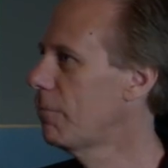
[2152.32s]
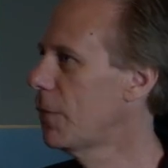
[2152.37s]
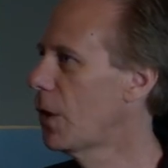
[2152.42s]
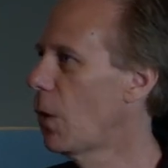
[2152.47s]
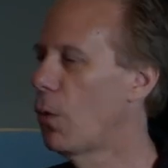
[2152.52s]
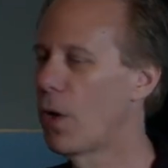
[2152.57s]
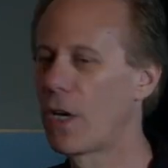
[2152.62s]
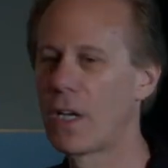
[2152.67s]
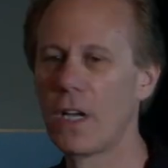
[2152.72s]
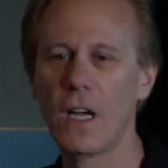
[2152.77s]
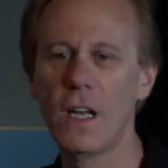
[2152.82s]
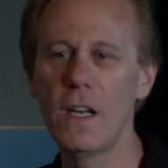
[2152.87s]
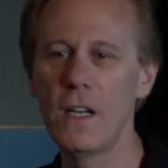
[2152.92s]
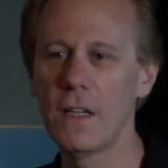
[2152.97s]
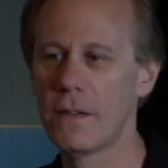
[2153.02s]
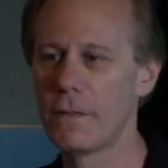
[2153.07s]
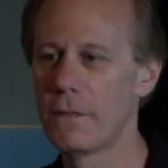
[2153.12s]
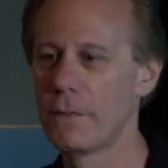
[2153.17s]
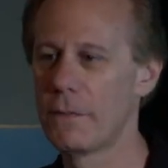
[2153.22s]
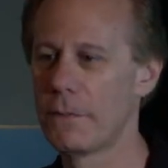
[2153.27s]
We're good?
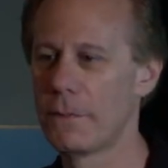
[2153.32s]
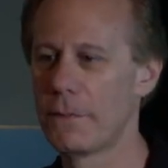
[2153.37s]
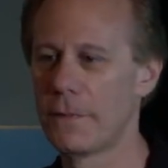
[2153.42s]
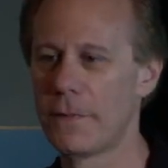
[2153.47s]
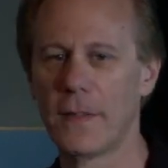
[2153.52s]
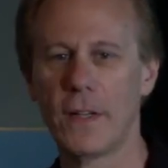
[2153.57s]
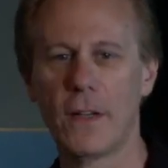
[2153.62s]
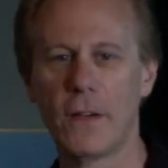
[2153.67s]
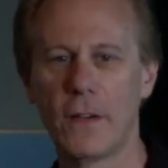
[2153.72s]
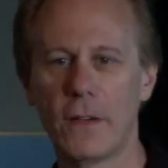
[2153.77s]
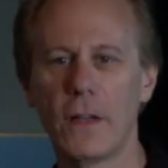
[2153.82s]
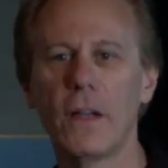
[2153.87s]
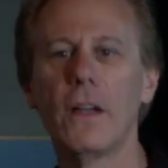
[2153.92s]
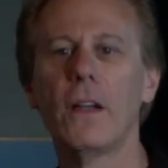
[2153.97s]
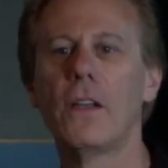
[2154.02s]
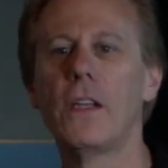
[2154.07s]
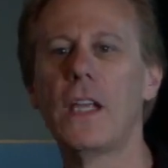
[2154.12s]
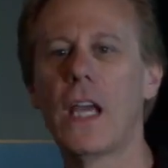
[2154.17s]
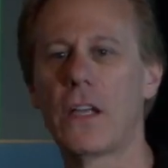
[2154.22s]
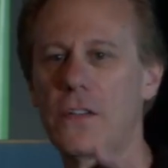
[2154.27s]

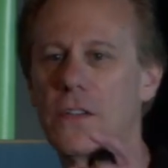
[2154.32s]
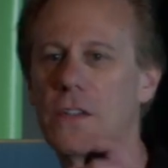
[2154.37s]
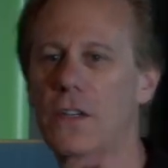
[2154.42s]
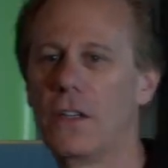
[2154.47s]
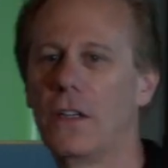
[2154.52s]
Yes, sir.